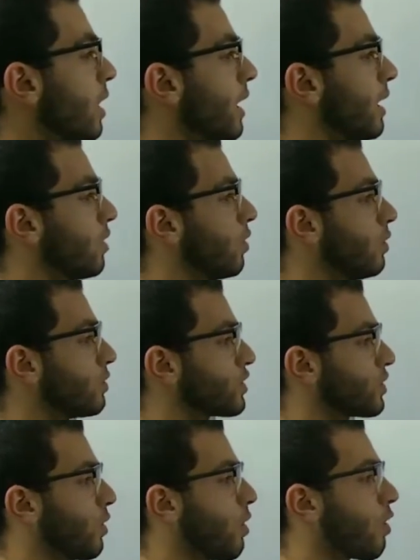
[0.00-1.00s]
And
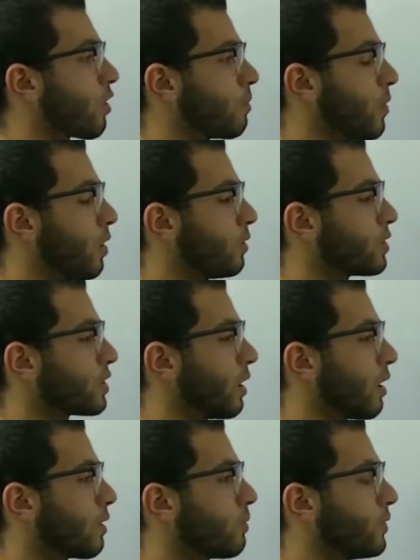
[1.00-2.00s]
also, hormones
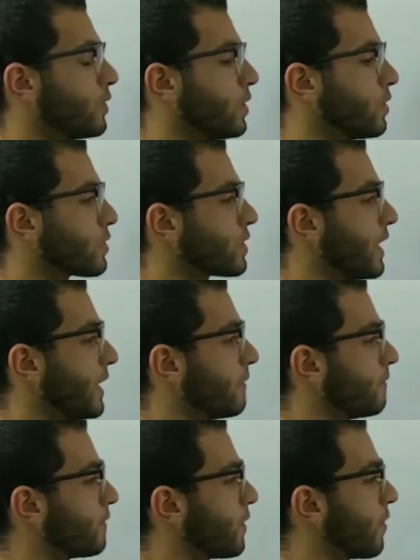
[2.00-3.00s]
are produced
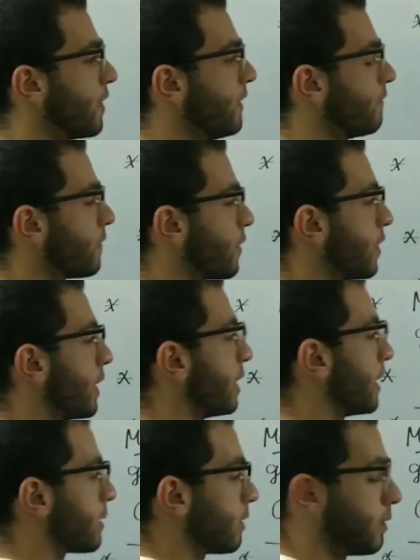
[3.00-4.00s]
in very, very
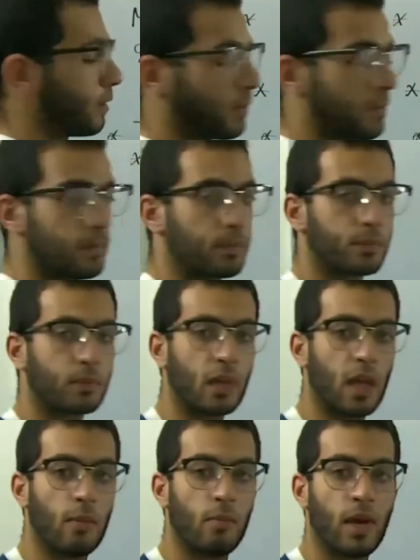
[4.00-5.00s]
little
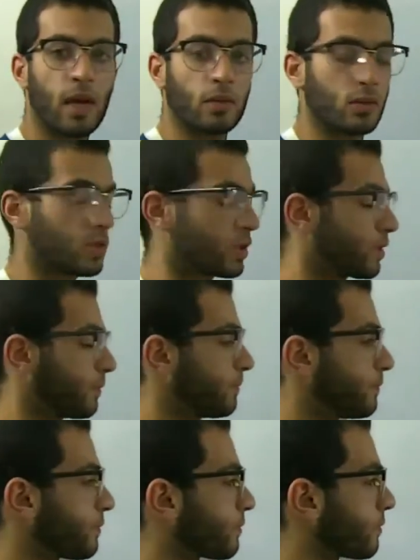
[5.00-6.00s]
amounts,
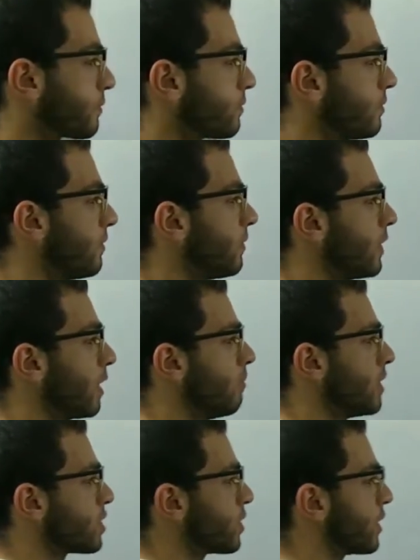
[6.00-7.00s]

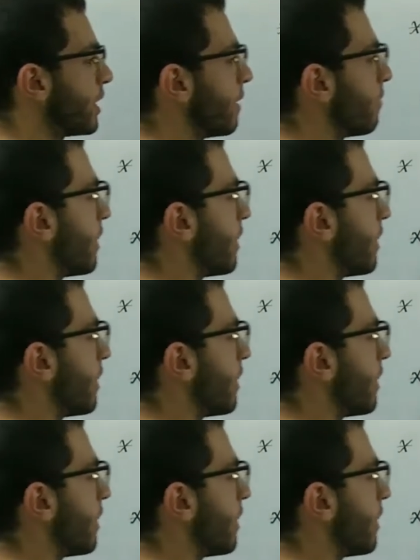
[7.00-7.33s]
measured in